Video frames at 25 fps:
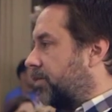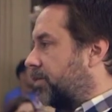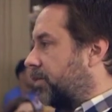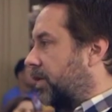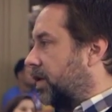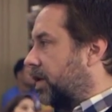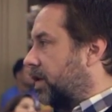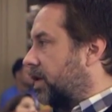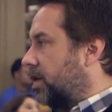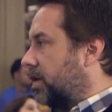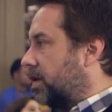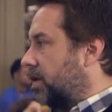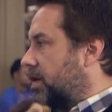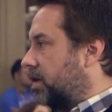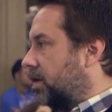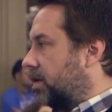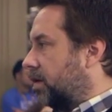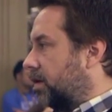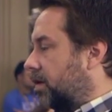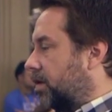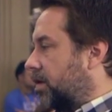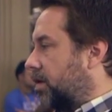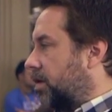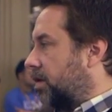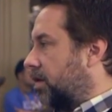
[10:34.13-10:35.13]

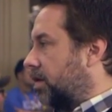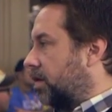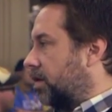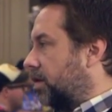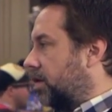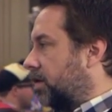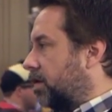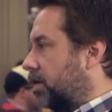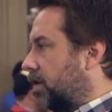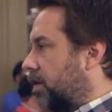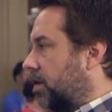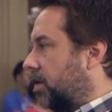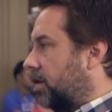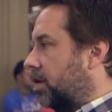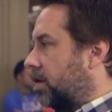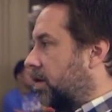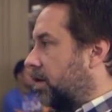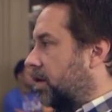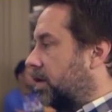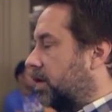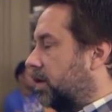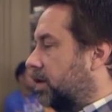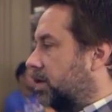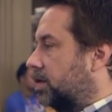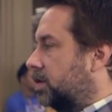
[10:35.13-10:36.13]

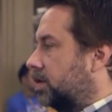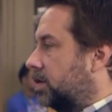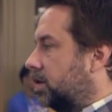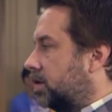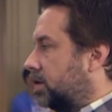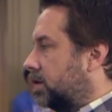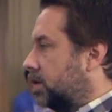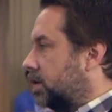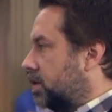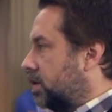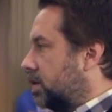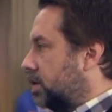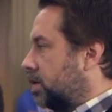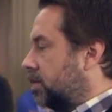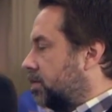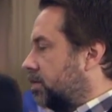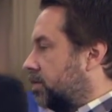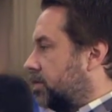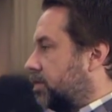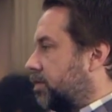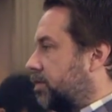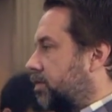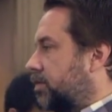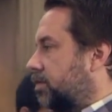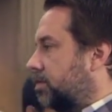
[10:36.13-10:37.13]

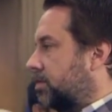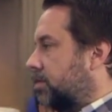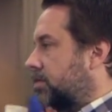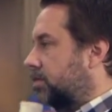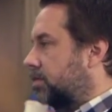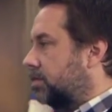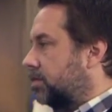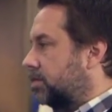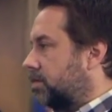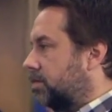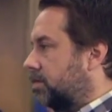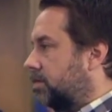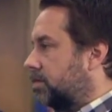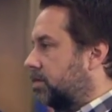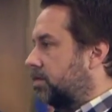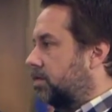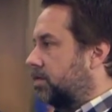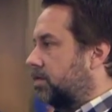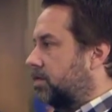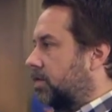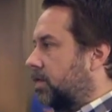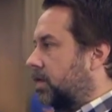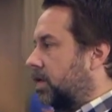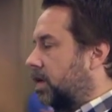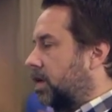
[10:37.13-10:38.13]

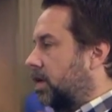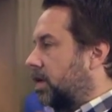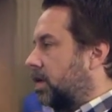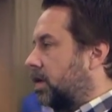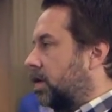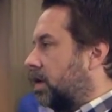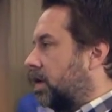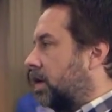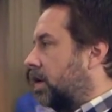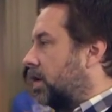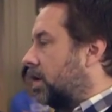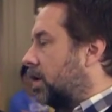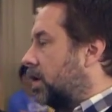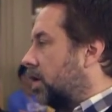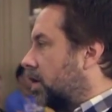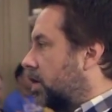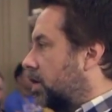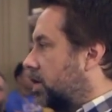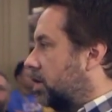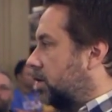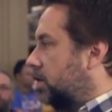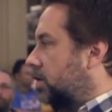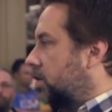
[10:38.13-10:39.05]
This person isn't speaking.